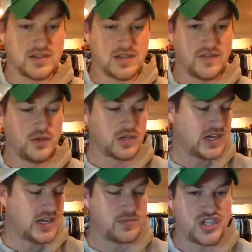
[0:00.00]
if you look it
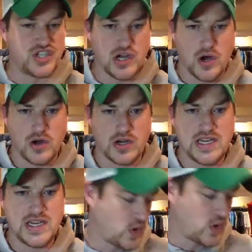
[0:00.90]
up, G R E
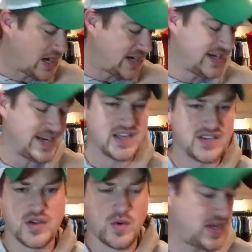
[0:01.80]
Y S
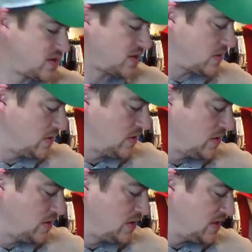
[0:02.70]
O N,
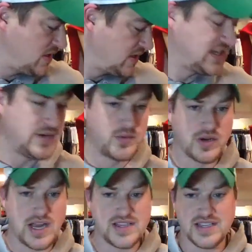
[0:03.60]
keep your
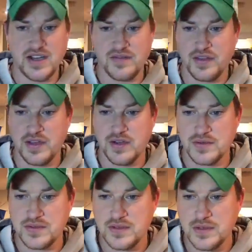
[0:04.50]
eyes out for those.